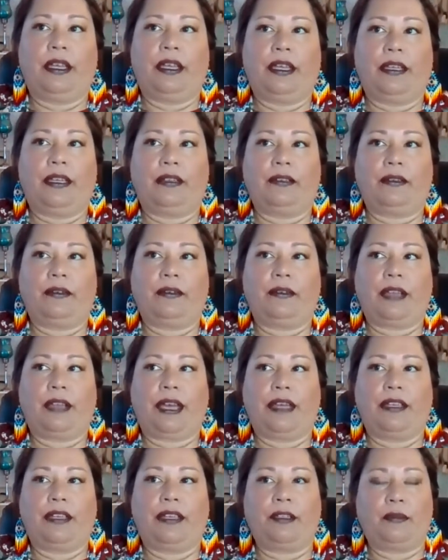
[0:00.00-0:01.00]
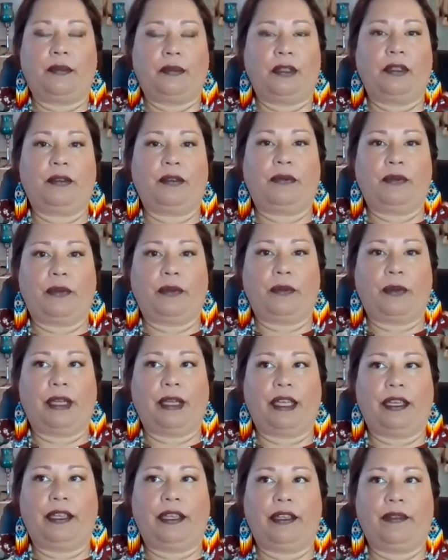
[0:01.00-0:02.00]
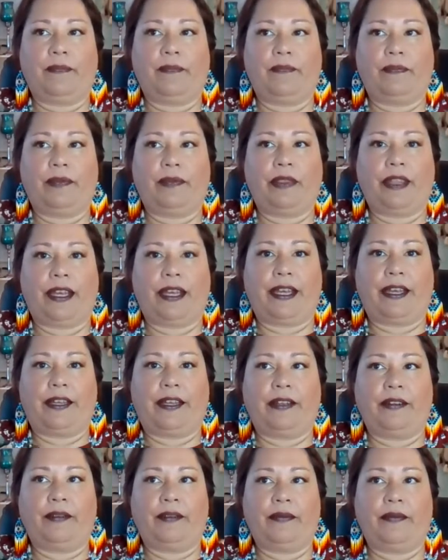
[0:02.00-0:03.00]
and do that in a beautiful way that